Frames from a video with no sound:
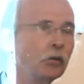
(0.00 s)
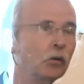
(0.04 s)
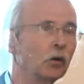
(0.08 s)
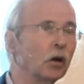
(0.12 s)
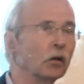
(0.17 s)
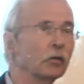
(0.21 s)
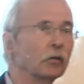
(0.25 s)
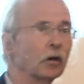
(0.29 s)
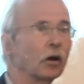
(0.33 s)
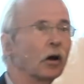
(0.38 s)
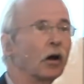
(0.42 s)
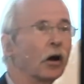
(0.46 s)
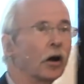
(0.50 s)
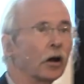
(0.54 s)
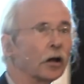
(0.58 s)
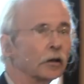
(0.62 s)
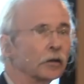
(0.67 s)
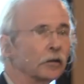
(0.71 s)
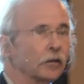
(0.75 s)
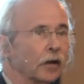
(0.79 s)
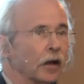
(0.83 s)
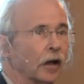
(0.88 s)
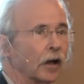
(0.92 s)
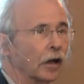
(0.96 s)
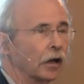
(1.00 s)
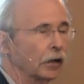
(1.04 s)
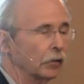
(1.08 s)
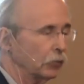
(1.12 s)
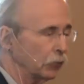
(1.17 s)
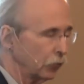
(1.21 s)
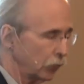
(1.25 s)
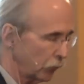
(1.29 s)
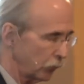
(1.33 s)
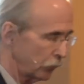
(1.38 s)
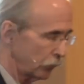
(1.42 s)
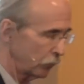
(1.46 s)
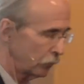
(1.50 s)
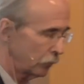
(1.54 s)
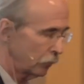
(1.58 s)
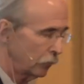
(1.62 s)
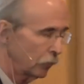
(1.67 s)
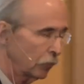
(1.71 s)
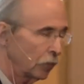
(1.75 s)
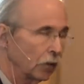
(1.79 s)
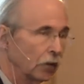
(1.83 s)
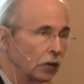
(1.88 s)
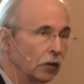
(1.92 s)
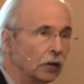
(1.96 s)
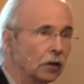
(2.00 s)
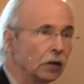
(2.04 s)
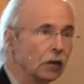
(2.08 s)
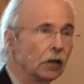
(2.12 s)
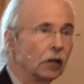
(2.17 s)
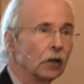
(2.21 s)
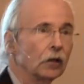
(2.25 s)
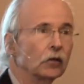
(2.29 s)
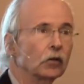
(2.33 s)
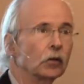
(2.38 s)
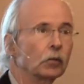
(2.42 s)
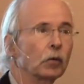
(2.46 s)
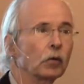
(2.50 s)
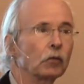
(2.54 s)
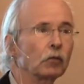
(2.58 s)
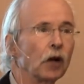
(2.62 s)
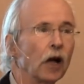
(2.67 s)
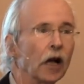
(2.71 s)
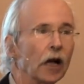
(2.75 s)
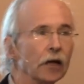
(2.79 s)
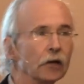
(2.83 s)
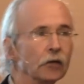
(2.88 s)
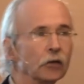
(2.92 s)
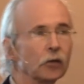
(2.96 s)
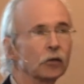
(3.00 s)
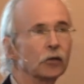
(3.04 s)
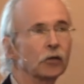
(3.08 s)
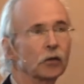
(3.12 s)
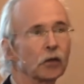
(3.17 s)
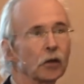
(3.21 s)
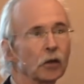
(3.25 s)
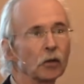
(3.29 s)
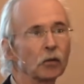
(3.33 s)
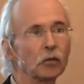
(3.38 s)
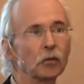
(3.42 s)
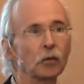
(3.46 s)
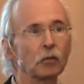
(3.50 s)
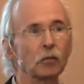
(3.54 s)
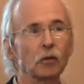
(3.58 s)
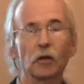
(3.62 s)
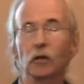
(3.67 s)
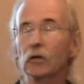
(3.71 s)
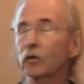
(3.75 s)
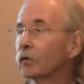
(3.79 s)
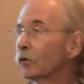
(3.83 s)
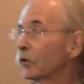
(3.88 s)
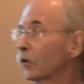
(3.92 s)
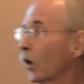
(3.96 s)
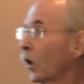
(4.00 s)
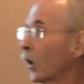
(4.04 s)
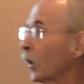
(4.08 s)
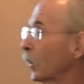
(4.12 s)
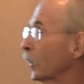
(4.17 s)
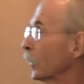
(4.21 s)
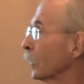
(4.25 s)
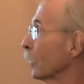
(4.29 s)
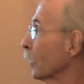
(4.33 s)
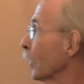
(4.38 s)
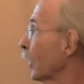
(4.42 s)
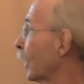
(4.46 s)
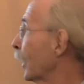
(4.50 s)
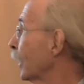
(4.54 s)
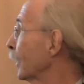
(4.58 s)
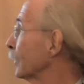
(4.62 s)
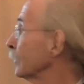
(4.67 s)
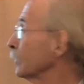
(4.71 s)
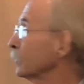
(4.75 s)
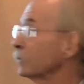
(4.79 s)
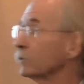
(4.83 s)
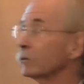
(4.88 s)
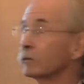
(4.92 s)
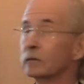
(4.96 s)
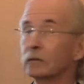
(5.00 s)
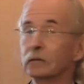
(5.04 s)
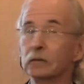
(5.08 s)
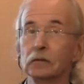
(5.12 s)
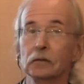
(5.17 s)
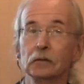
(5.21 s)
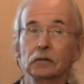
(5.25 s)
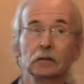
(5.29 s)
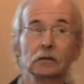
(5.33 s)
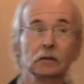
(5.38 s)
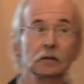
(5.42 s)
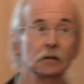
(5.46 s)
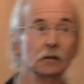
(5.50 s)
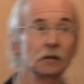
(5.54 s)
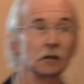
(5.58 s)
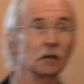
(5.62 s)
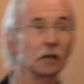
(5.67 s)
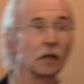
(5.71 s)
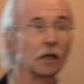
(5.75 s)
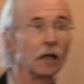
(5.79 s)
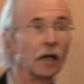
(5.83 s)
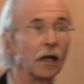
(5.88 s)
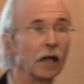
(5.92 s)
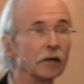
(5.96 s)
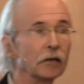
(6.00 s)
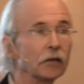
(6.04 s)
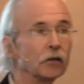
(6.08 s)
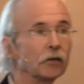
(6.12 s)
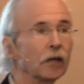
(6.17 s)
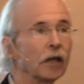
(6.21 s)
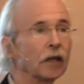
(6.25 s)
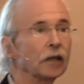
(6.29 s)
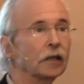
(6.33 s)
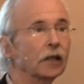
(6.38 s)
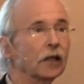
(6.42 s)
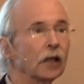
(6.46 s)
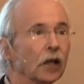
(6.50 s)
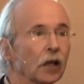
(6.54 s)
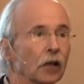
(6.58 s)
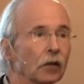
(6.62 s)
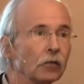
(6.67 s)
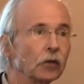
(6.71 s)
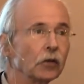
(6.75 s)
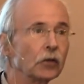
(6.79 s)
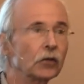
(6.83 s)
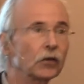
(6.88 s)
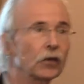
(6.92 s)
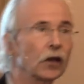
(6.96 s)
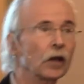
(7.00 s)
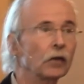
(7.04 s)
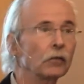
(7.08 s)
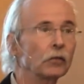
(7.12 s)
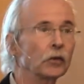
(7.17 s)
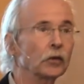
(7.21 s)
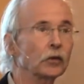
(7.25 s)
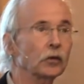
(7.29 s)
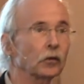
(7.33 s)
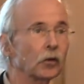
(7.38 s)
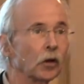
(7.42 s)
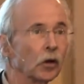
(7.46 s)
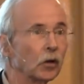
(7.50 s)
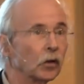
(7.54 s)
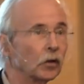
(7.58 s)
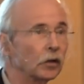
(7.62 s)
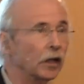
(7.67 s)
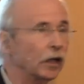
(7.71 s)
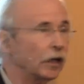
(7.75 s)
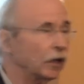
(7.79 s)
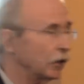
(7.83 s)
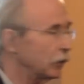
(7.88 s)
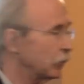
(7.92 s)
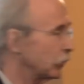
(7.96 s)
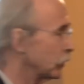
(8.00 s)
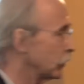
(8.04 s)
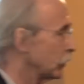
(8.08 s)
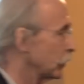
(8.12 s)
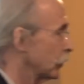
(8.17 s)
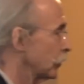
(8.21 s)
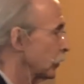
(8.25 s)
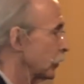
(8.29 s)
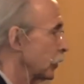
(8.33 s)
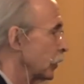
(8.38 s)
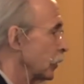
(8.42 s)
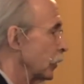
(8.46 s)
you over hard times, to provide your children with a start in life, and to take care of yourself in your old age.